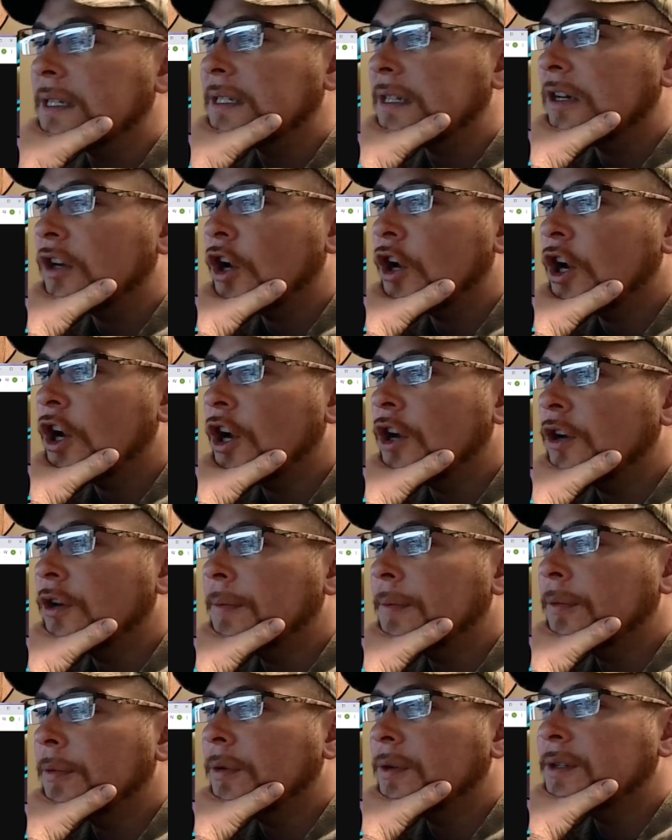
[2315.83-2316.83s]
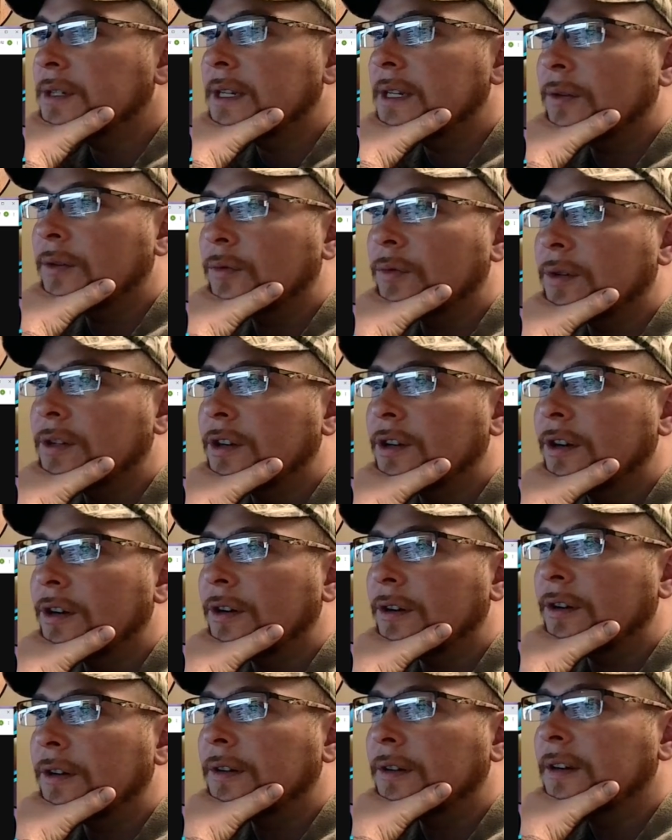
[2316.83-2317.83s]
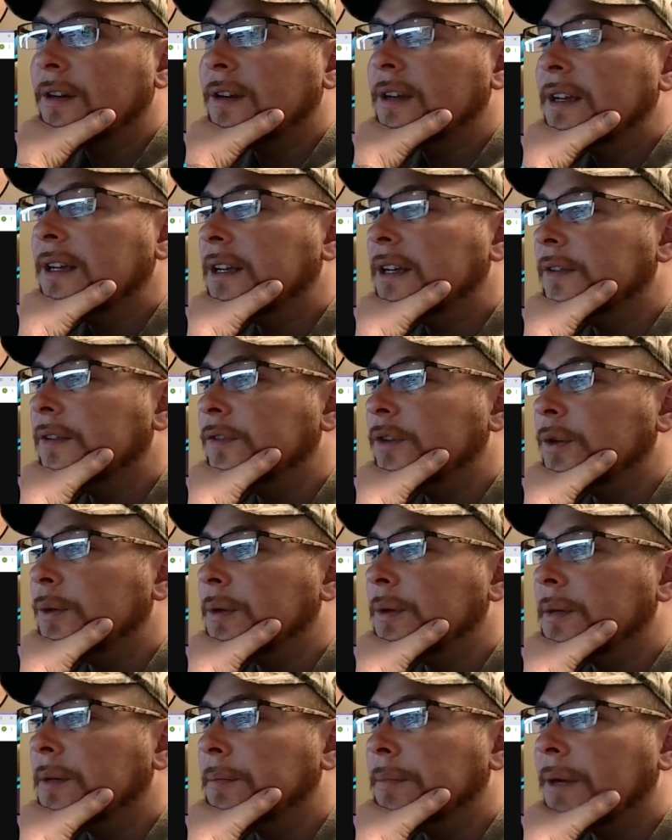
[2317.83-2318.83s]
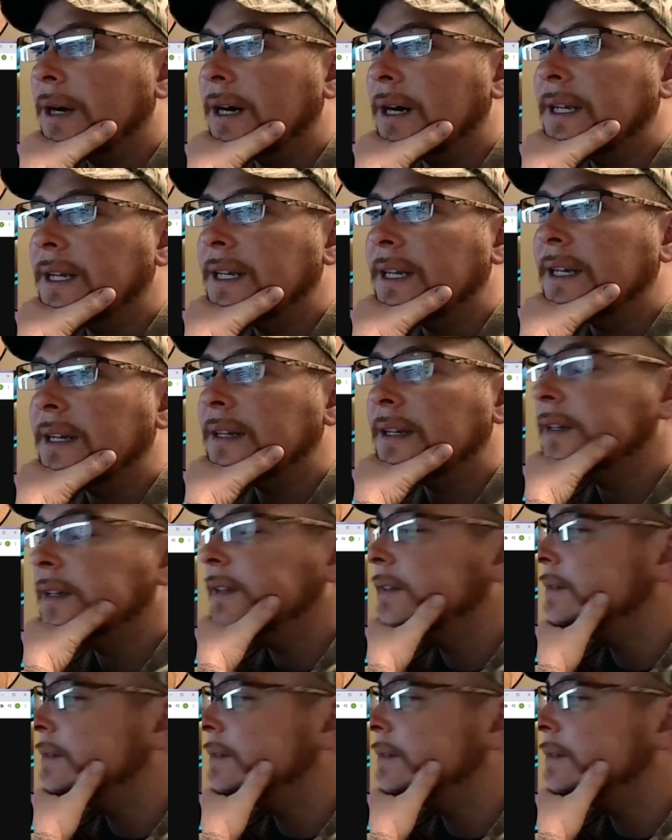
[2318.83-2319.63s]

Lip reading: 100% return if you would have bought in.